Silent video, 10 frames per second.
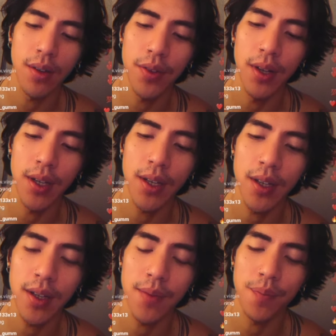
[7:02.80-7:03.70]
I feel like
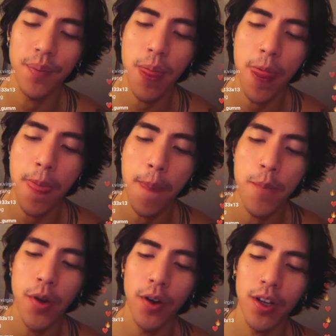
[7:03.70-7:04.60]

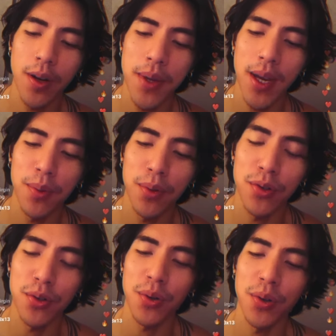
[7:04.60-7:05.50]
you're not going to be able
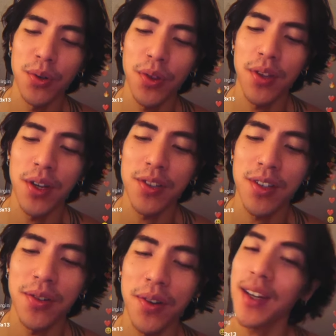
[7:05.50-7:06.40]
to draw your
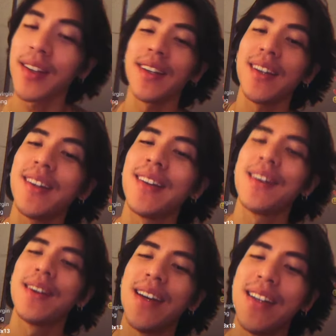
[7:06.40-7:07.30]
theories correctly
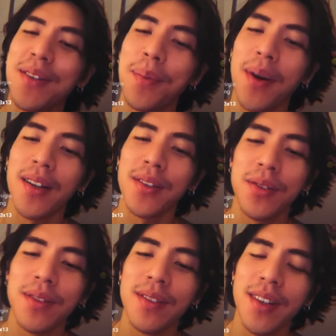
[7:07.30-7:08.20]
until
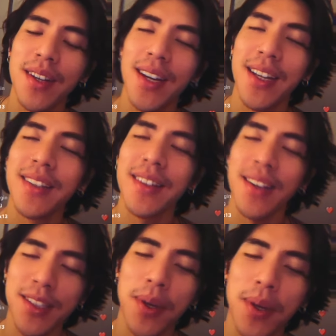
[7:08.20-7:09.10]

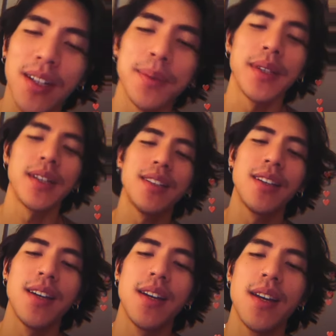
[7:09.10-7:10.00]
the next part comes out.